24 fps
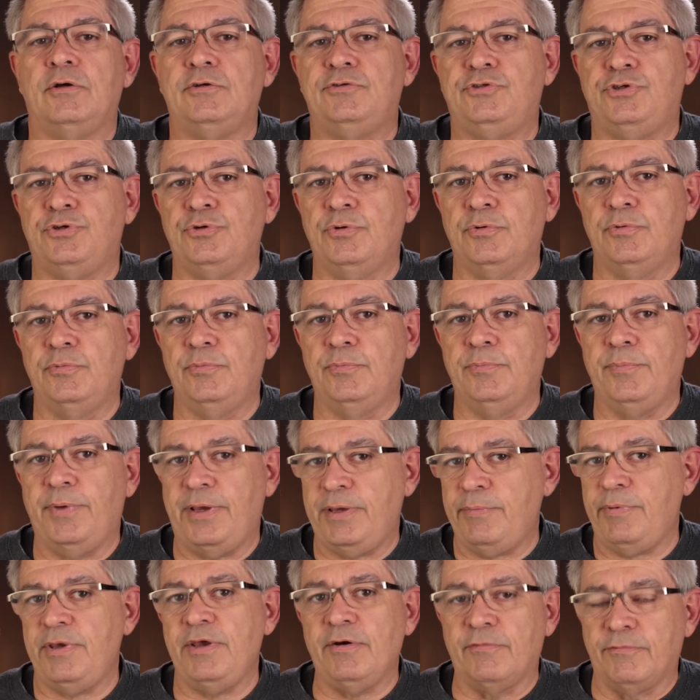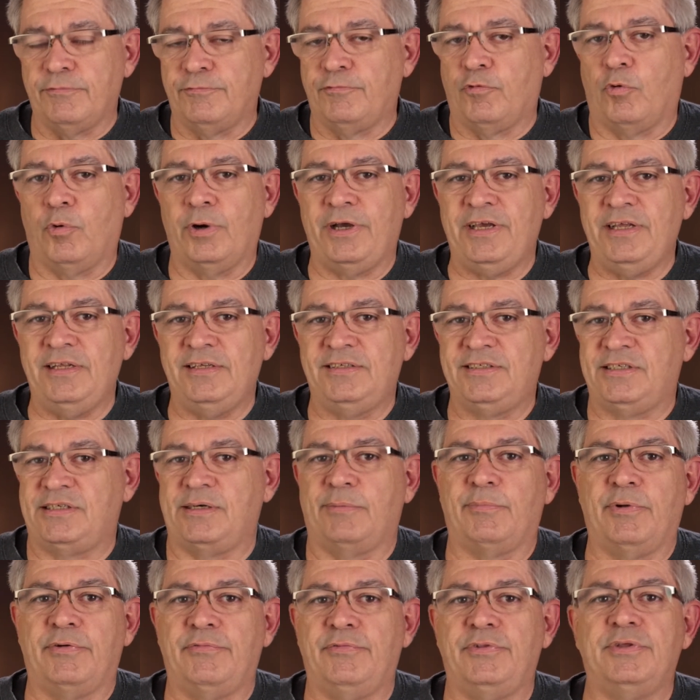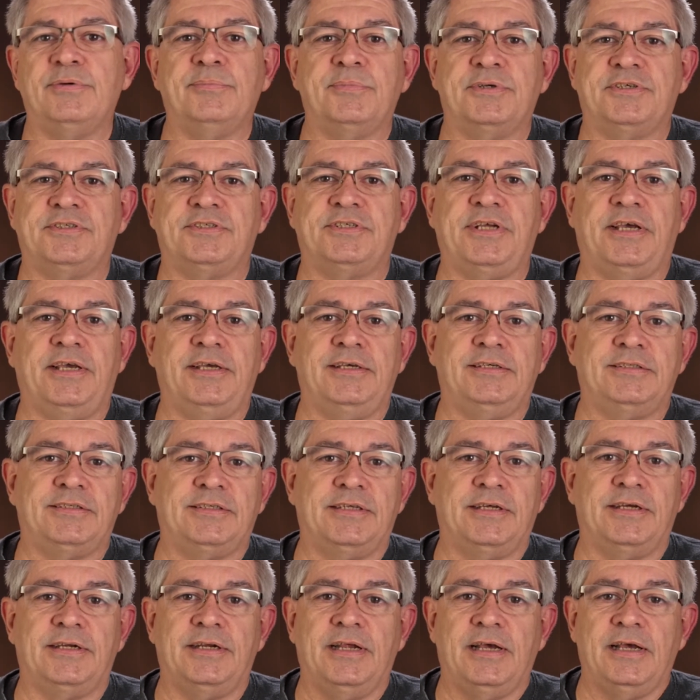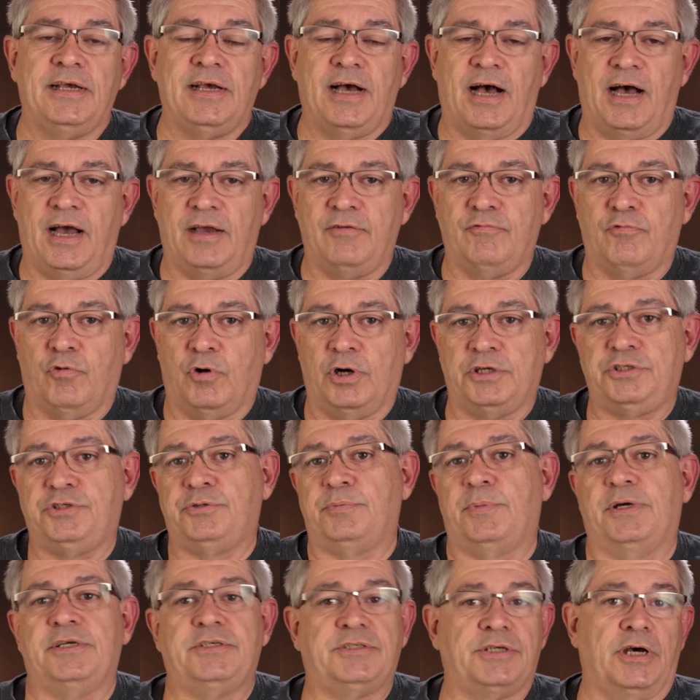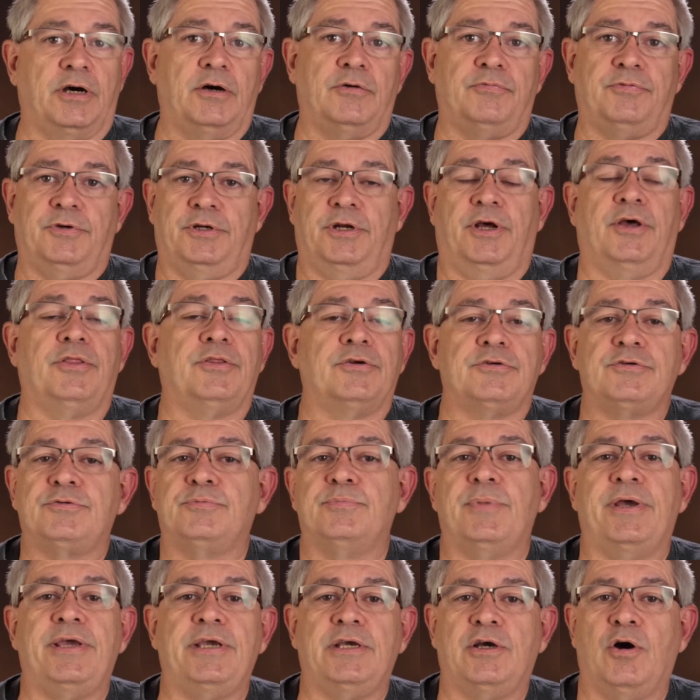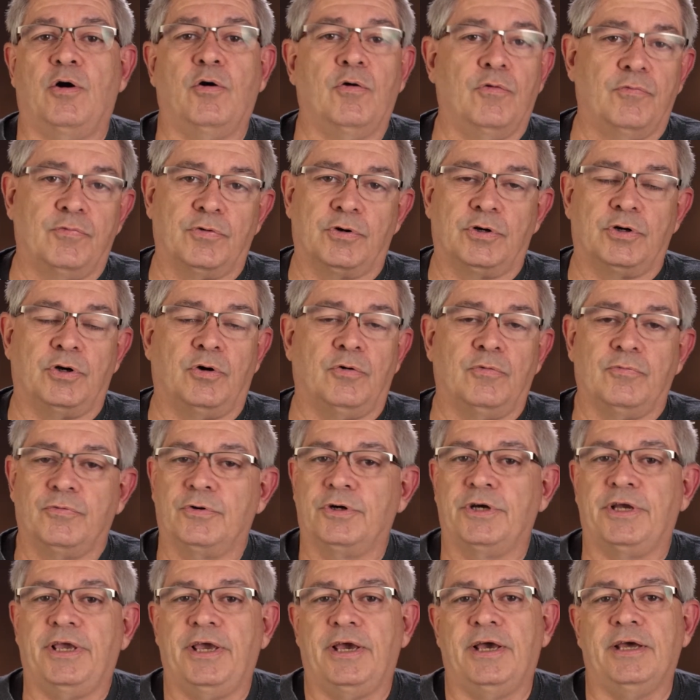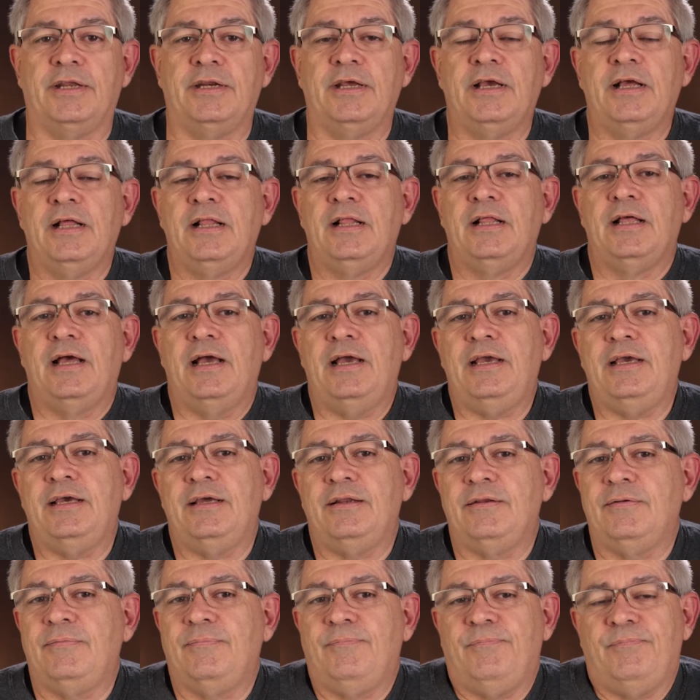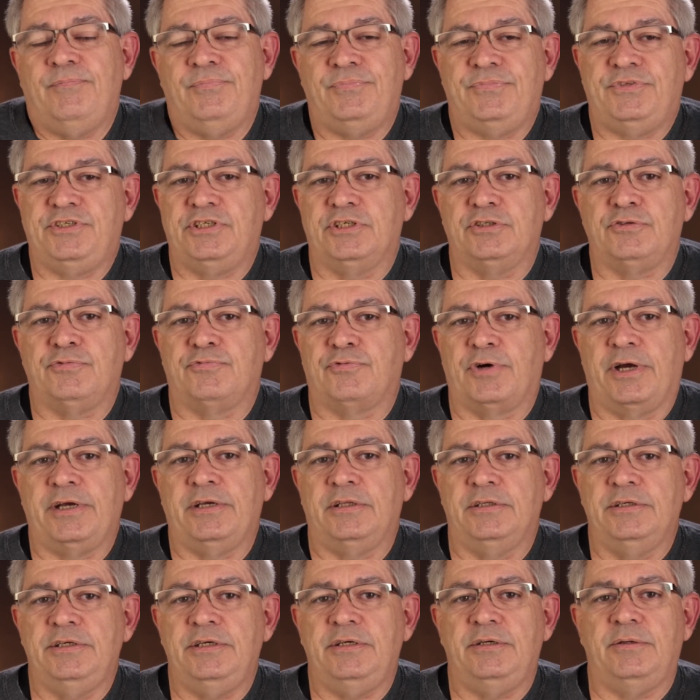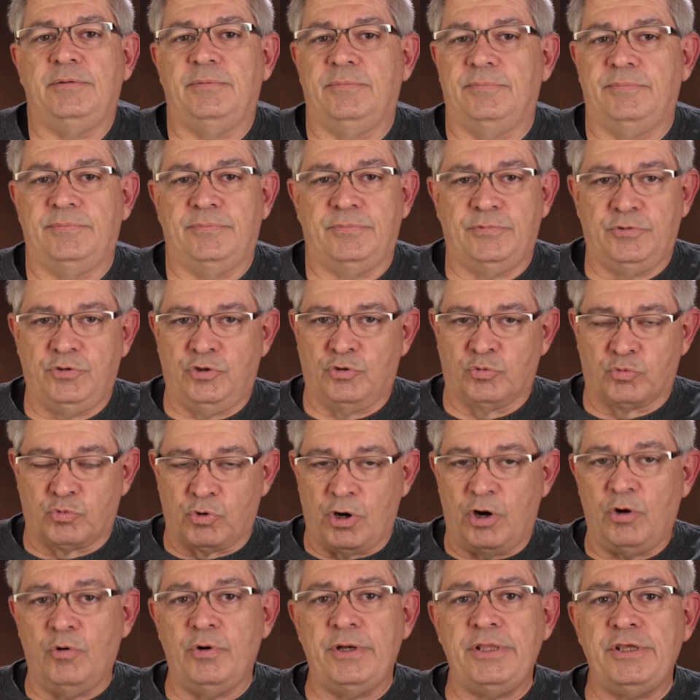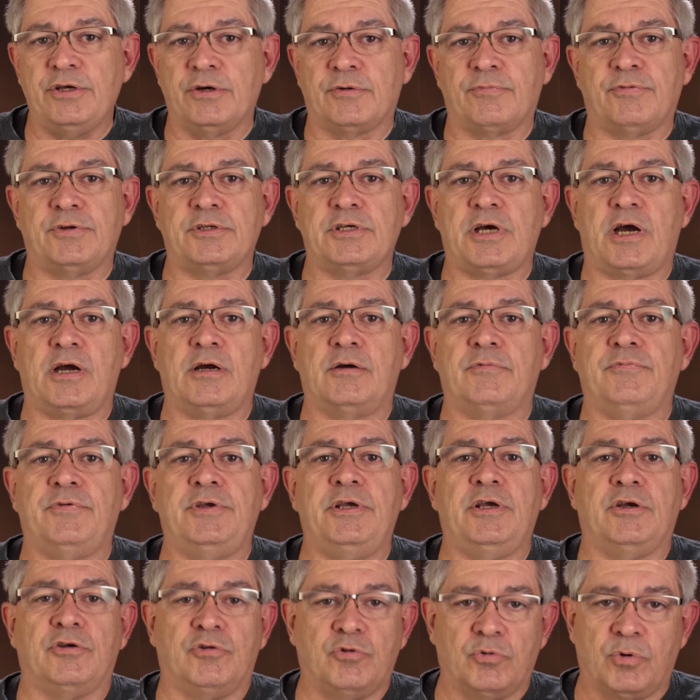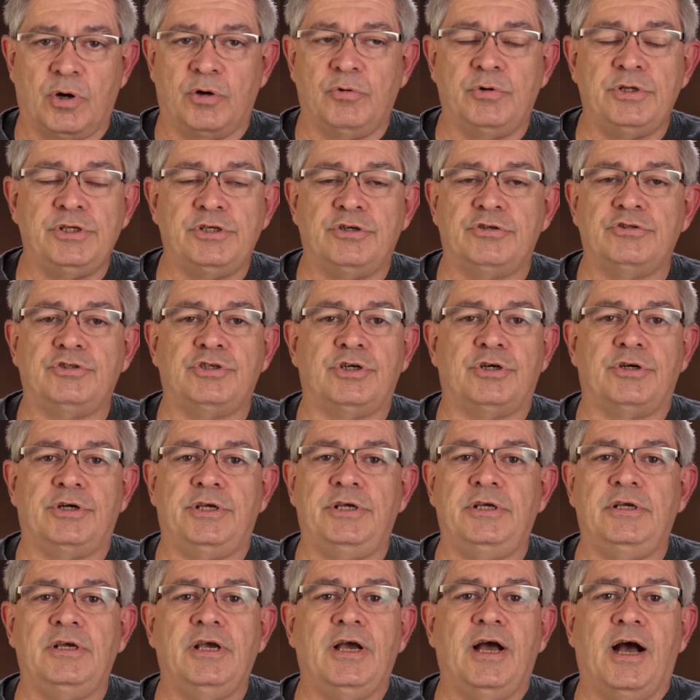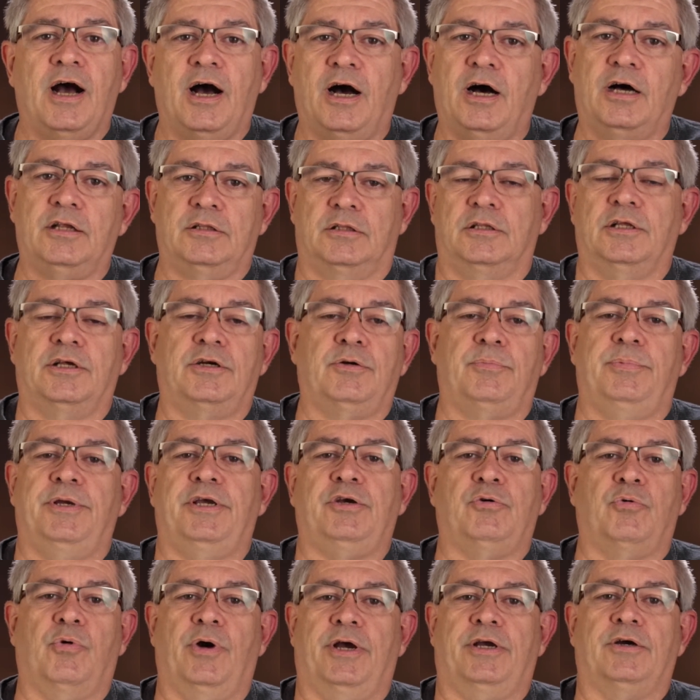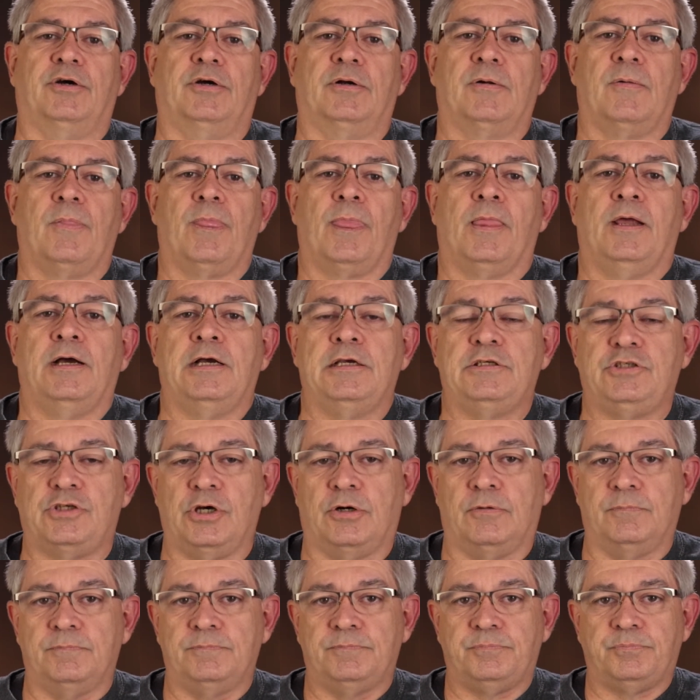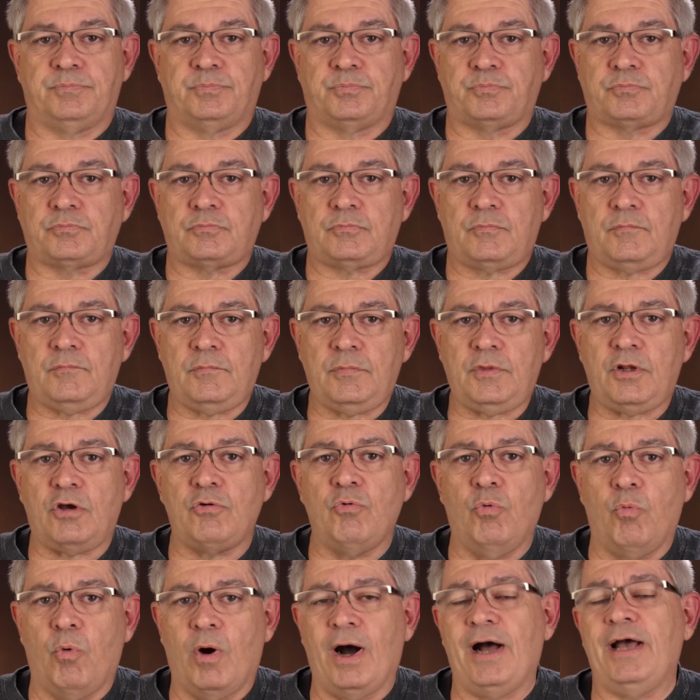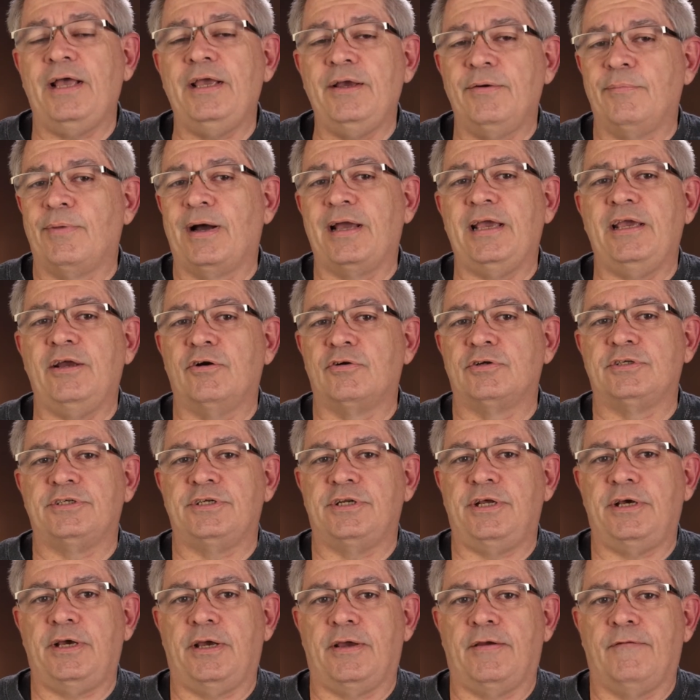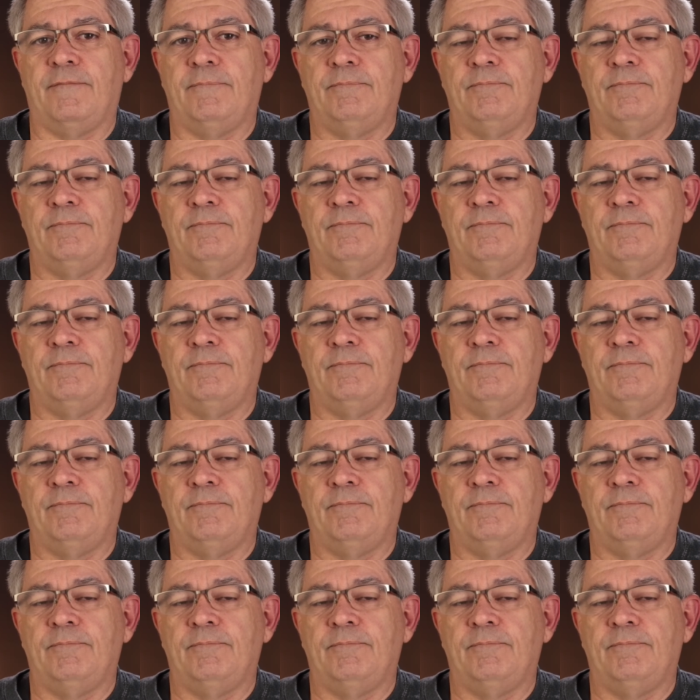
to maybe avoid some of the mistakes that I've watched myself and others make over and over again, and just frankly grow in your photography and grow in your journey a little bit quicker. So why am I here today?